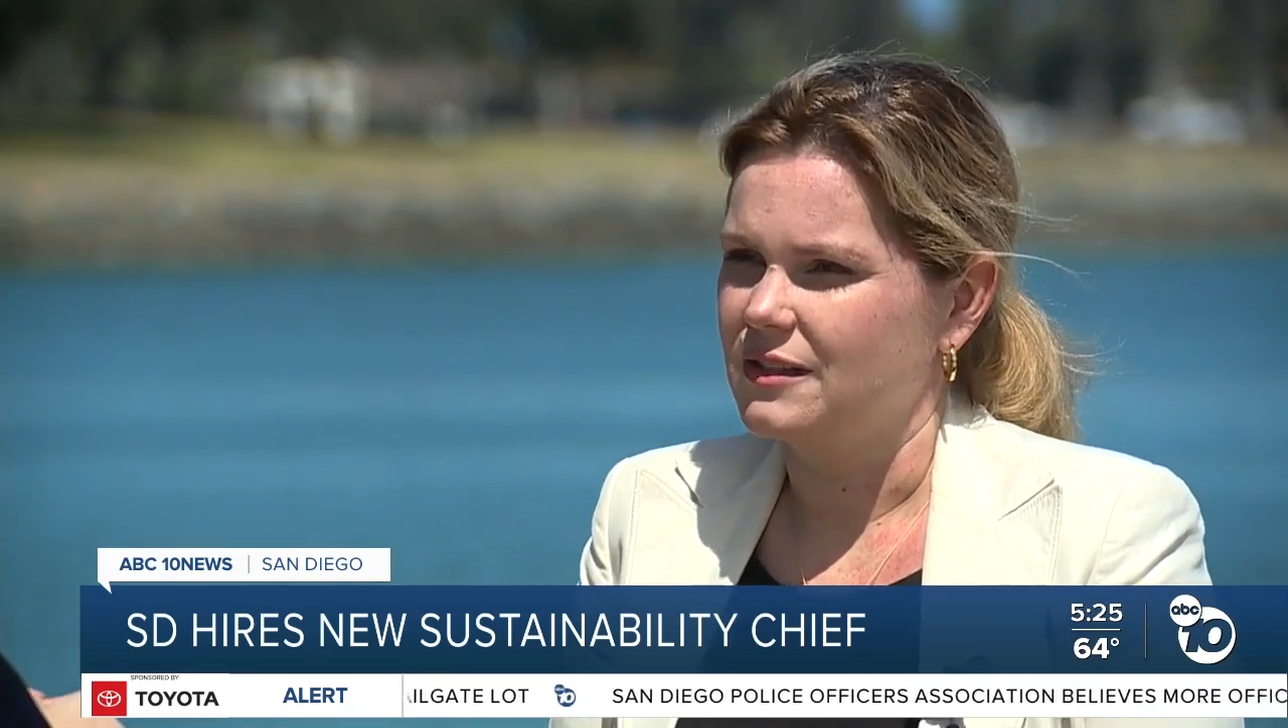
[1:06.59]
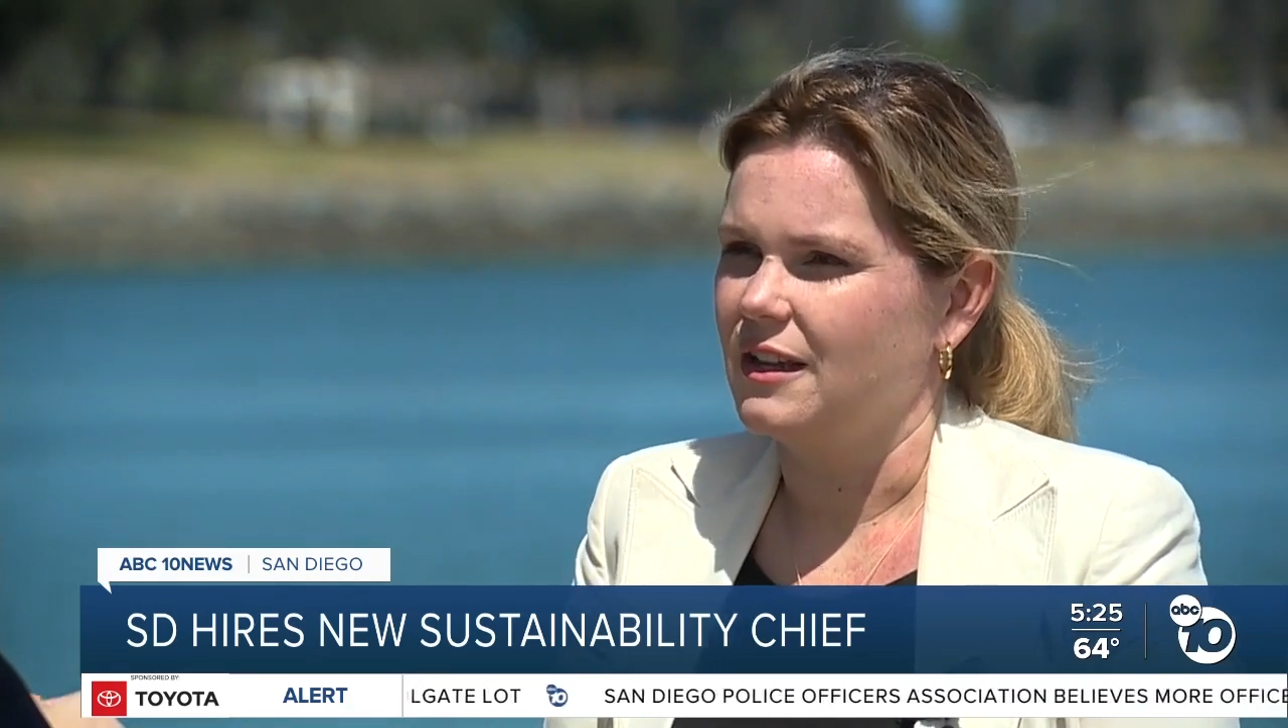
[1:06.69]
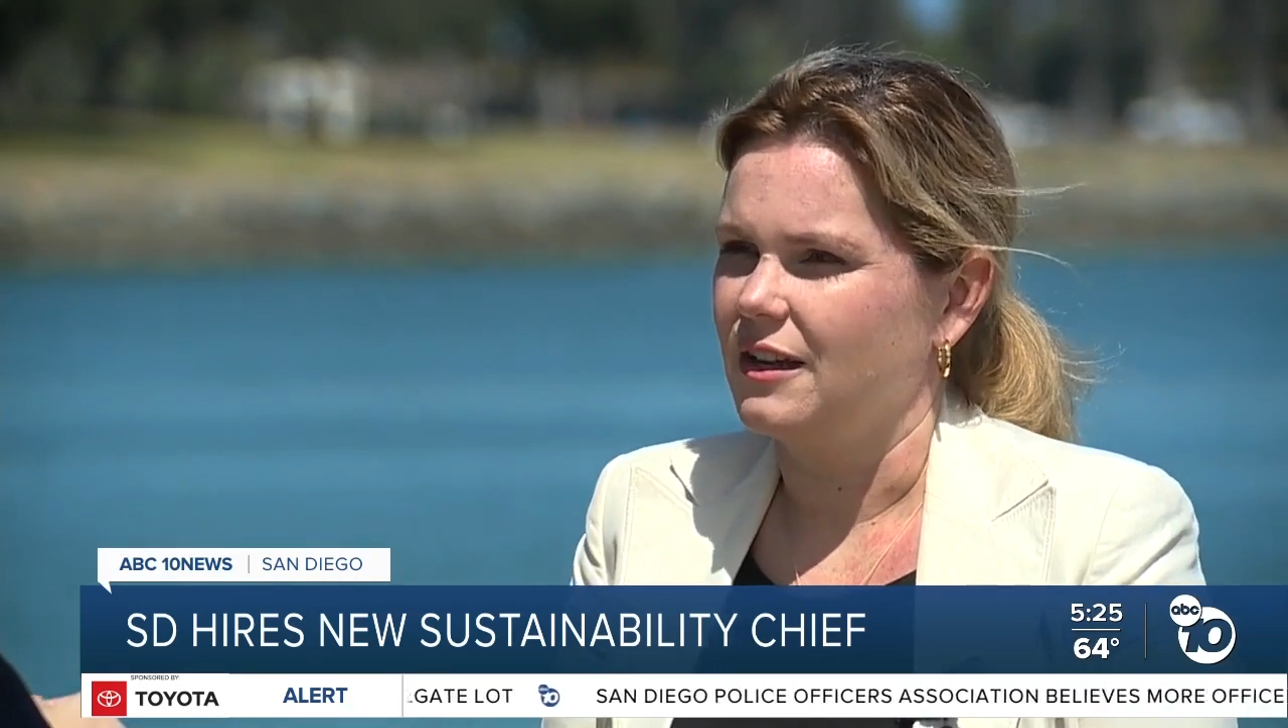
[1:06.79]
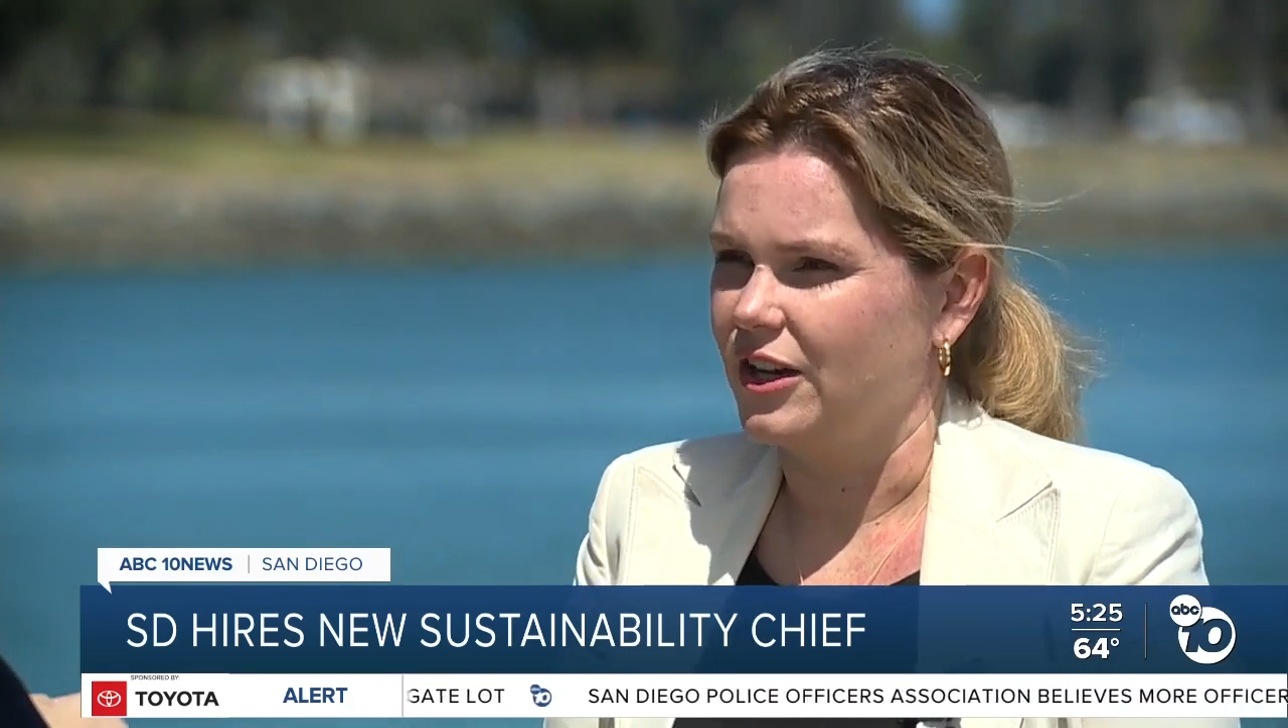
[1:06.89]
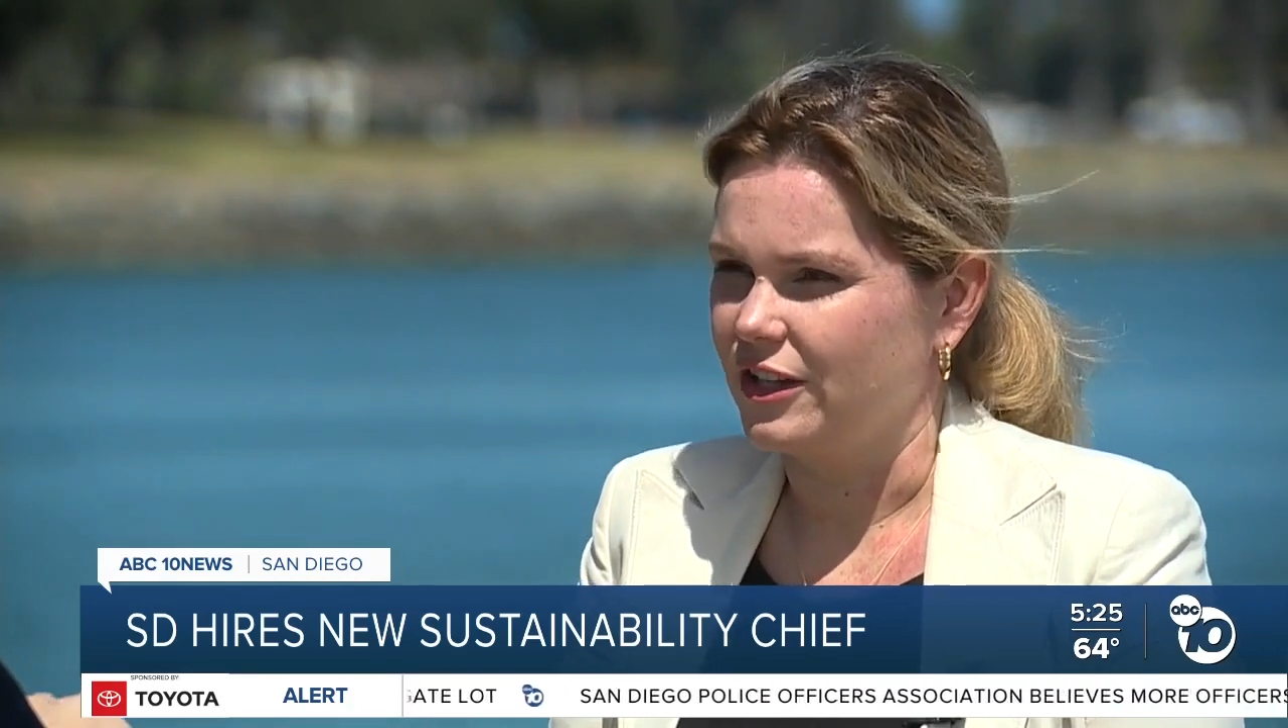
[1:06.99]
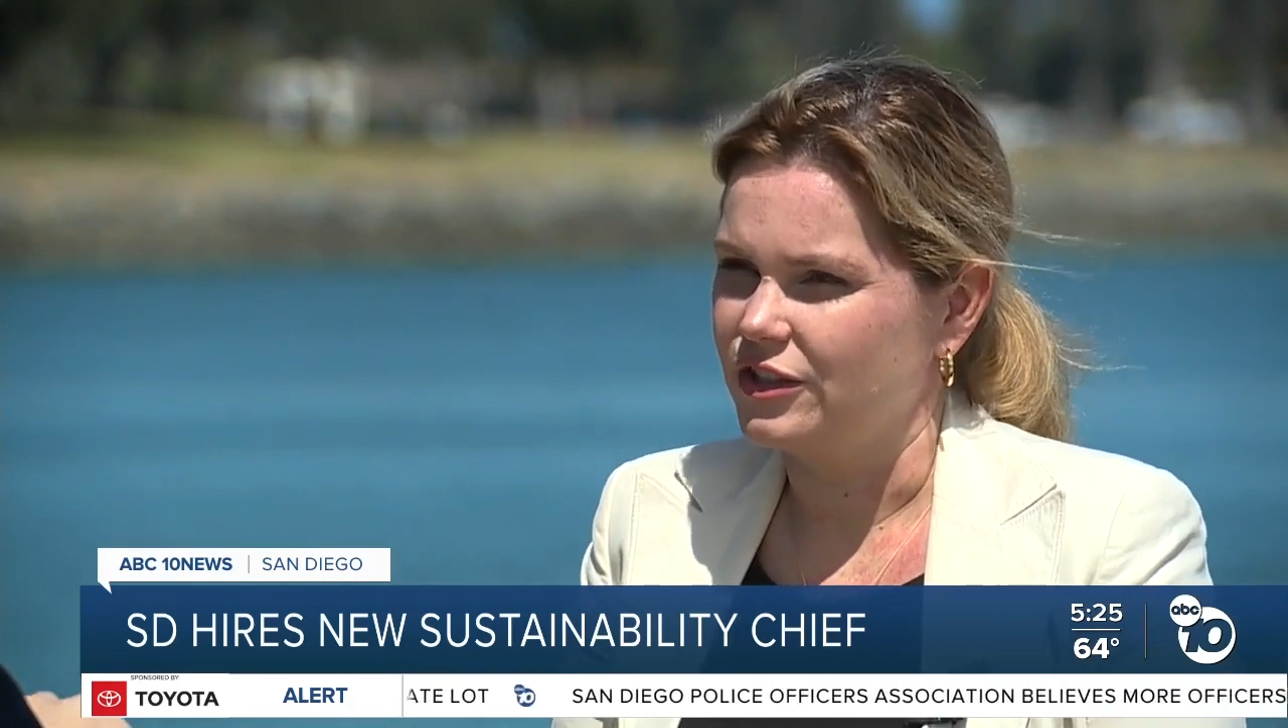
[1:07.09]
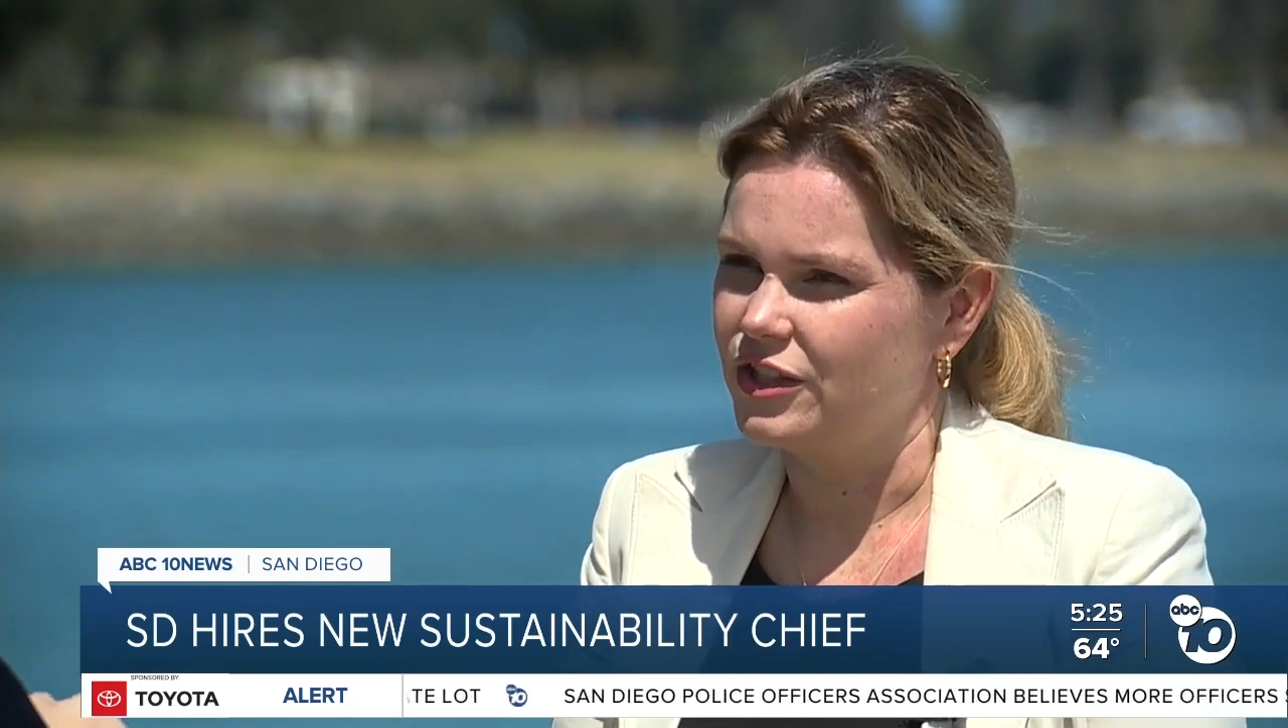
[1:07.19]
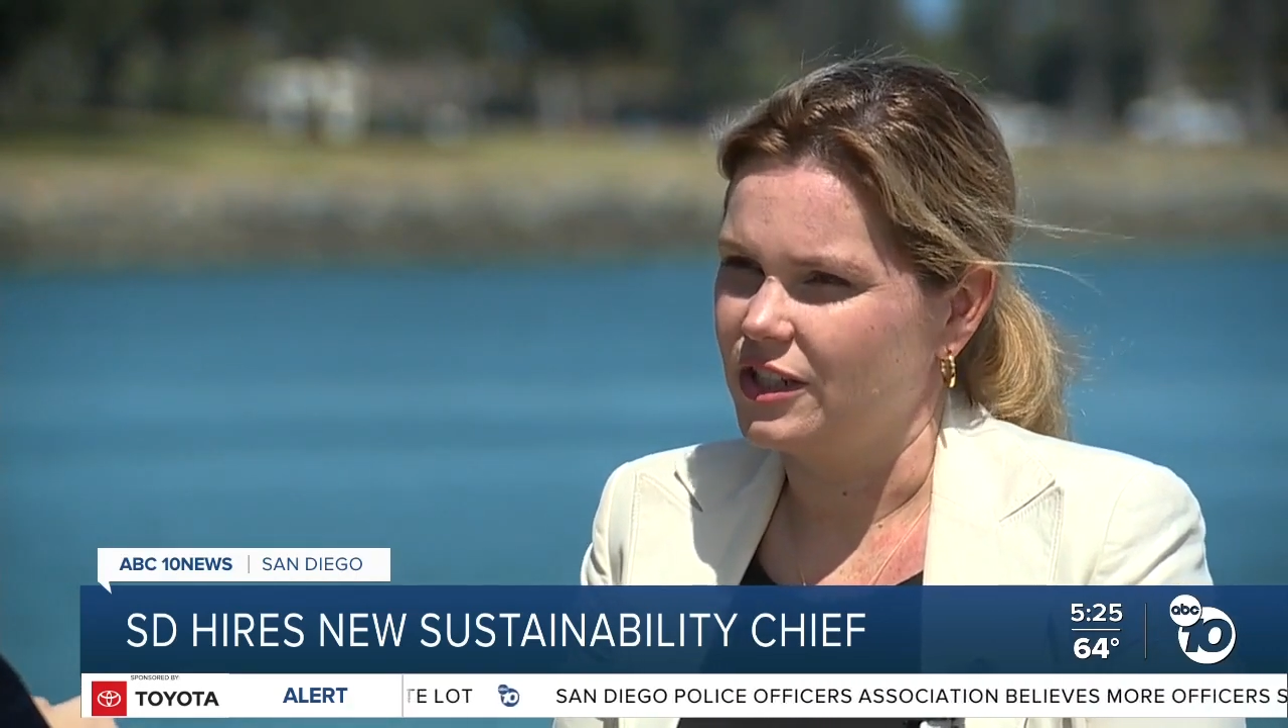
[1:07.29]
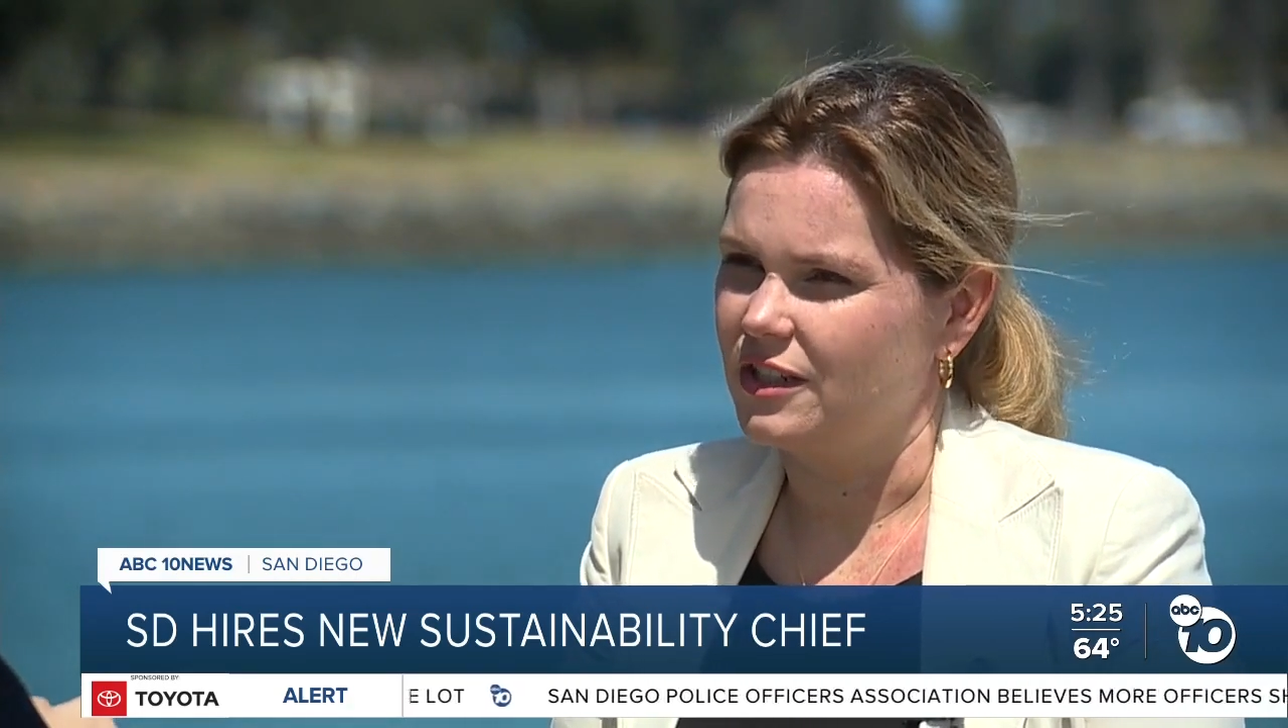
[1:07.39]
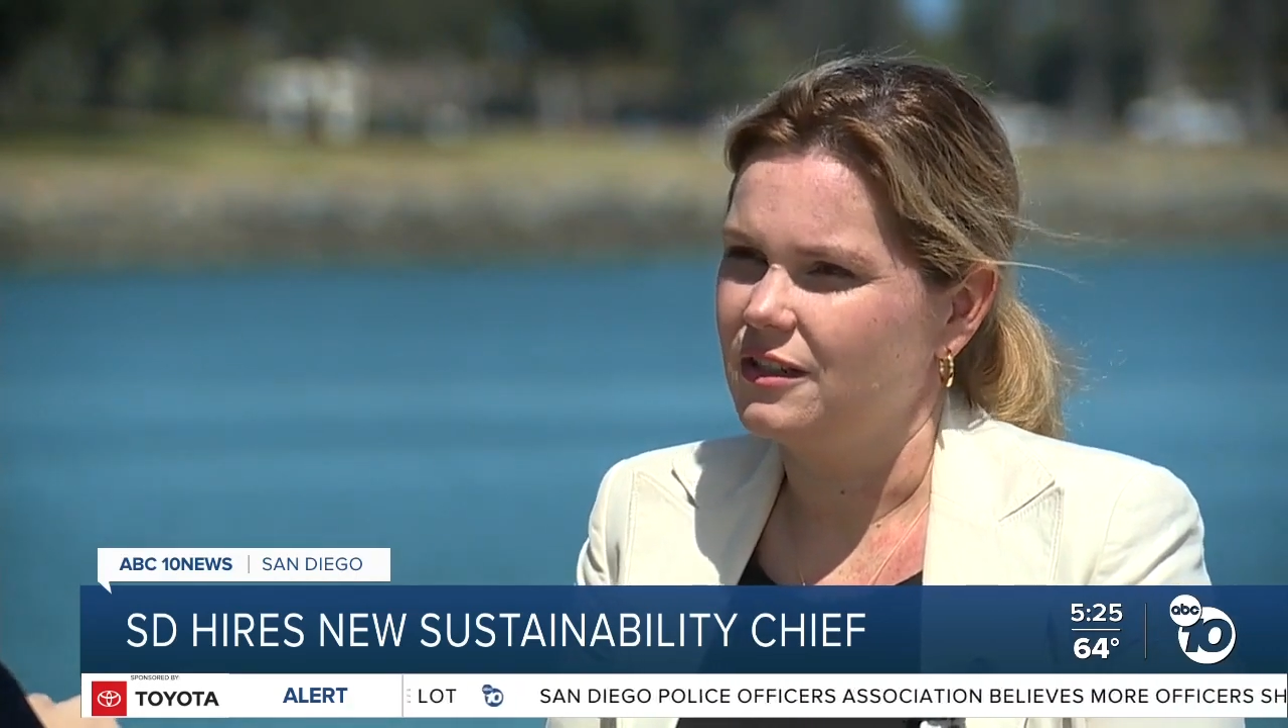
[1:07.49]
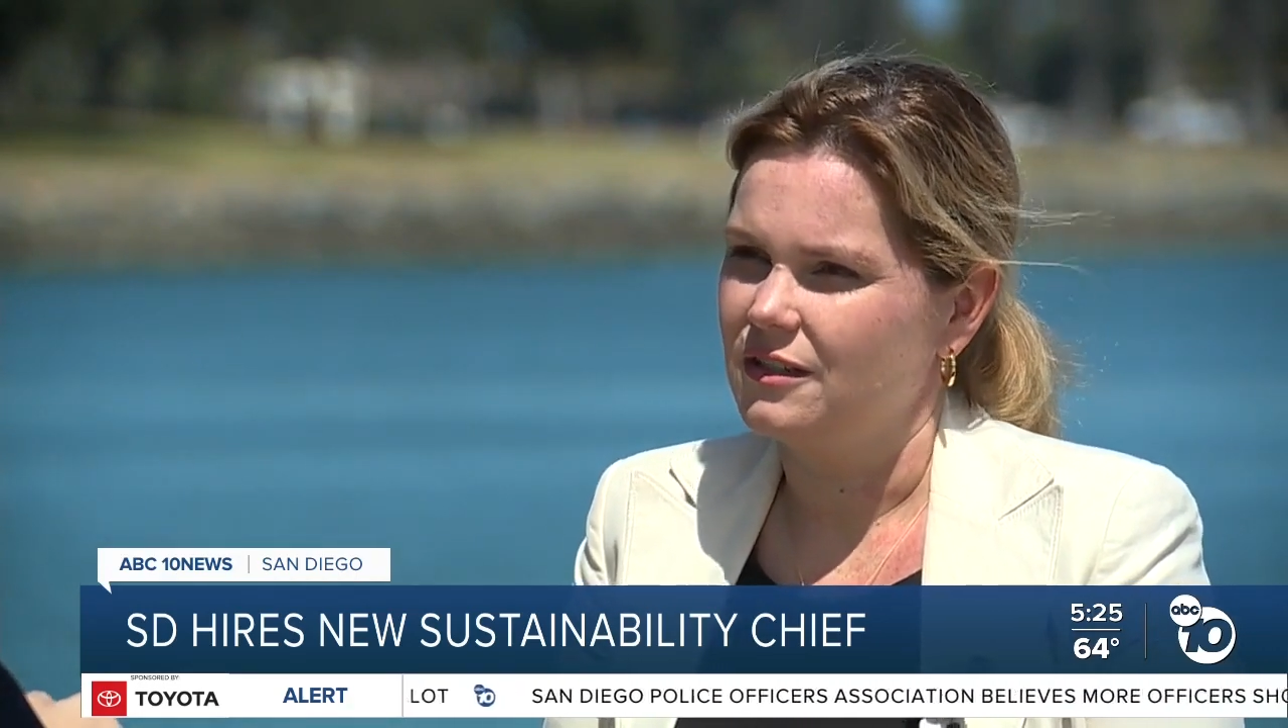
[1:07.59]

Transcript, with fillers: and our energy